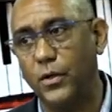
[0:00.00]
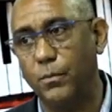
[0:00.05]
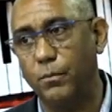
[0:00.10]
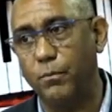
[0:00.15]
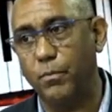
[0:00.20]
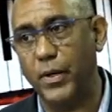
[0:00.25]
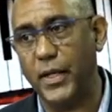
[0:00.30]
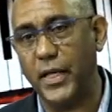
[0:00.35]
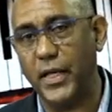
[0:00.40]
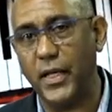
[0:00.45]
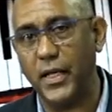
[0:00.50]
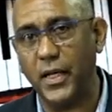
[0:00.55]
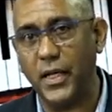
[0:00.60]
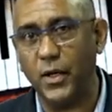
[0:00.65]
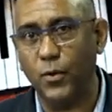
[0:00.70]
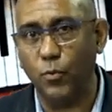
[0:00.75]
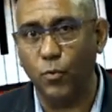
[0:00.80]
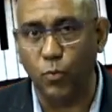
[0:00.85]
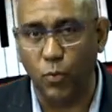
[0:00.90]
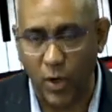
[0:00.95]
play
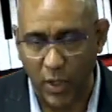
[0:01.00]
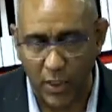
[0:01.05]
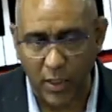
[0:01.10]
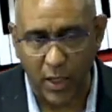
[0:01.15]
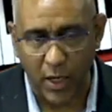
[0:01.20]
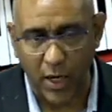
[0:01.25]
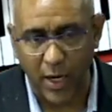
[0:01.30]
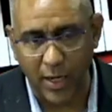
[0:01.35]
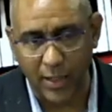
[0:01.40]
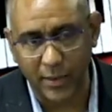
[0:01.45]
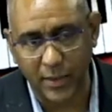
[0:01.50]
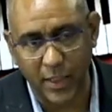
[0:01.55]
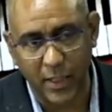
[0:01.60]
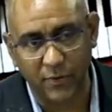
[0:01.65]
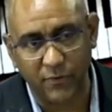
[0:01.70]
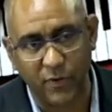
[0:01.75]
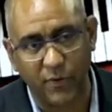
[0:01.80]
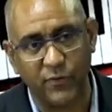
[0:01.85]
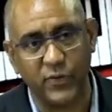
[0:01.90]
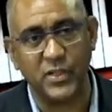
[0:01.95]
in one octave
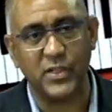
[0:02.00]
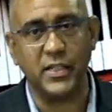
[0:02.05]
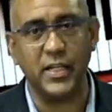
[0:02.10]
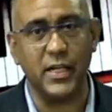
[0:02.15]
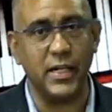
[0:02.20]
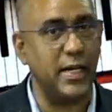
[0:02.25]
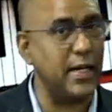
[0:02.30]
of the scale, and